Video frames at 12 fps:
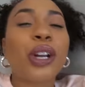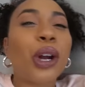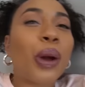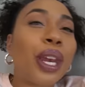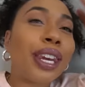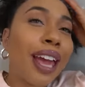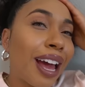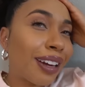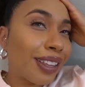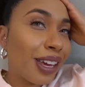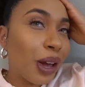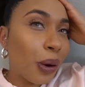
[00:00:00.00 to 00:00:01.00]
your girl
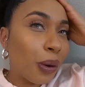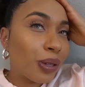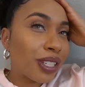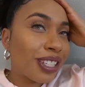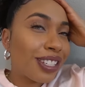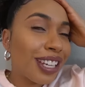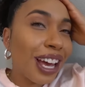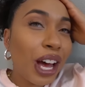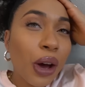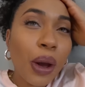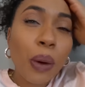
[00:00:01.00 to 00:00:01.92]
Natalie O'Dell,